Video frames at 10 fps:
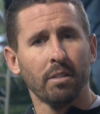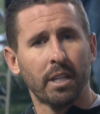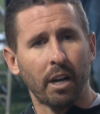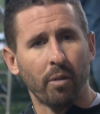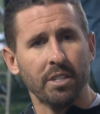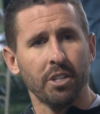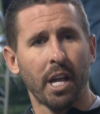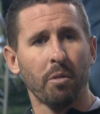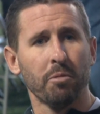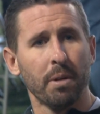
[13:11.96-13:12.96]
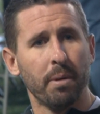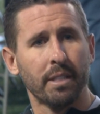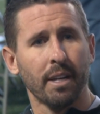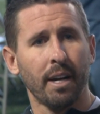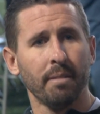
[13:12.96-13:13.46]
kind of resonate with me
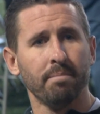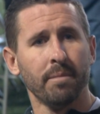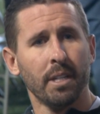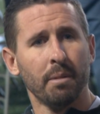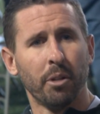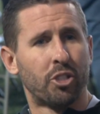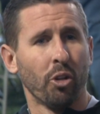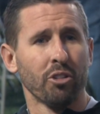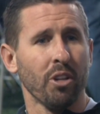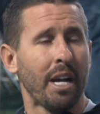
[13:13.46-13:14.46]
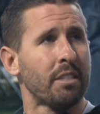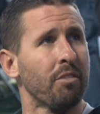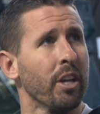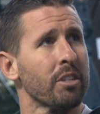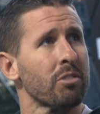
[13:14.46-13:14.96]
big time. So there's lots of
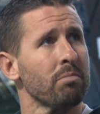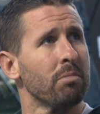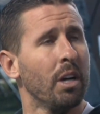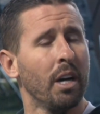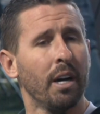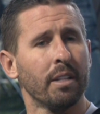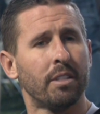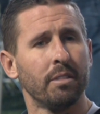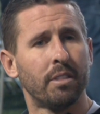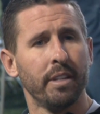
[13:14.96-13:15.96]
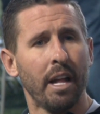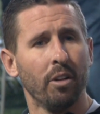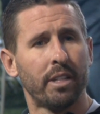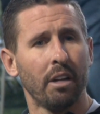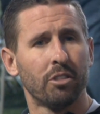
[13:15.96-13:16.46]
things. To
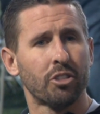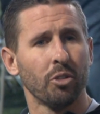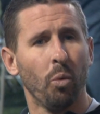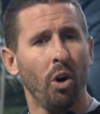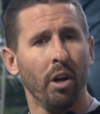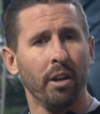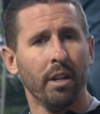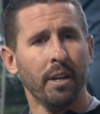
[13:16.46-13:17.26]
nail it down just to one,